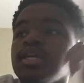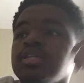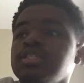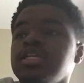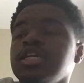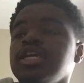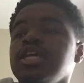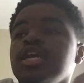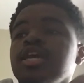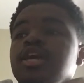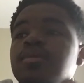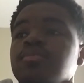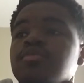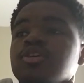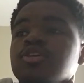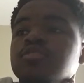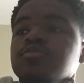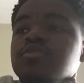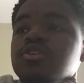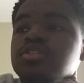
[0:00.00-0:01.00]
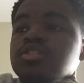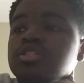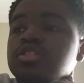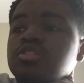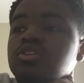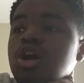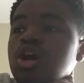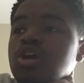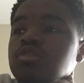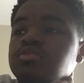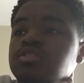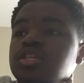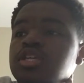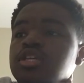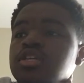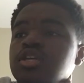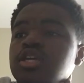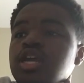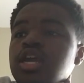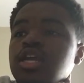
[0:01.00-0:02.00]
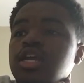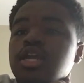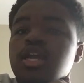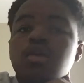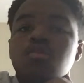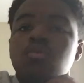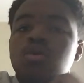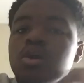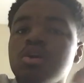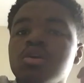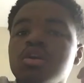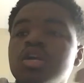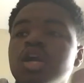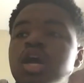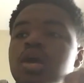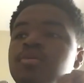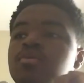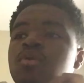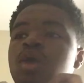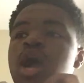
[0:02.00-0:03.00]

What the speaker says: Dean Ambrose versus Dolph Ziggler in a World Cup